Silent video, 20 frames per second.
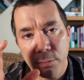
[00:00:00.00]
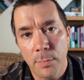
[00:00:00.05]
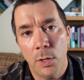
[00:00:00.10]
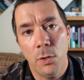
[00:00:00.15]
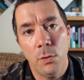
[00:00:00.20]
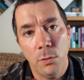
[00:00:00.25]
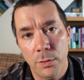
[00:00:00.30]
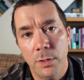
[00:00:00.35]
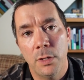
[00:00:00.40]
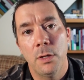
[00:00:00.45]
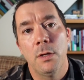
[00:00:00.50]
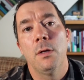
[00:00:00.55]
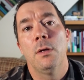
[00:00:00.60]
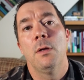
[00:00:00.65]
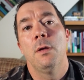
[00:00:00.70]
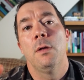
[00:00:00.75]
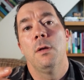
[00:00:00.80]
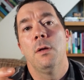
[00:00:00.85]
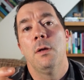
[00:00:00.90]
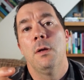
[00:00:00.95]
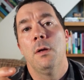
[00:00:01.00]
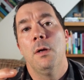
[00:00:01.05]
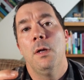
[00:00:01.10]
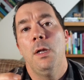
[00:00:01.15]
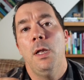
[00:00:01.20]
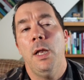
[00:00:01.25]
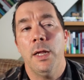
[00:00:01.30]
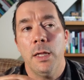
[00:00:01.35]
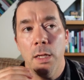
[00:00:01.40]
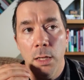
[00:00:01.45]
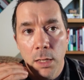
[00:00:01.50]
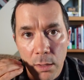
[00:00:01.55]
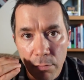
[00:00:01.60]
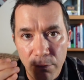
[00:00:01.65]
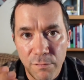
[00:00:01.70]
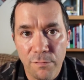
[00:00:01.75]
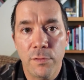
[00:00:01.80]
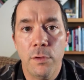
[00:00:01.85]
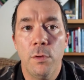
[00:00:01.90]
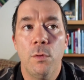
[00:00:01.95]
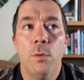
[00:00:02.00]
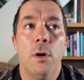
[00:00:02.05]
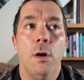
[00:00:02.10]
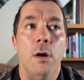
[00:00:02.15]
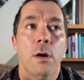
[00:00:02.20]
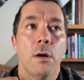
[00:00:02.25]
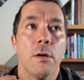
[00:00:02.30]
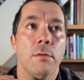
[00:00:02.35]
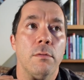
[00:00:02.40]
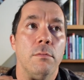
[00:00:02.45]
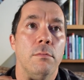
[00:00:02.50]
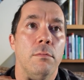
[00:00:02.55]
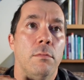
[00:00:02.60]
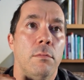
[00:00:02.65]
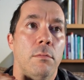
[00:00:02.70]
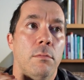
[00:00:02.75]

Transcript: mode. Like if you have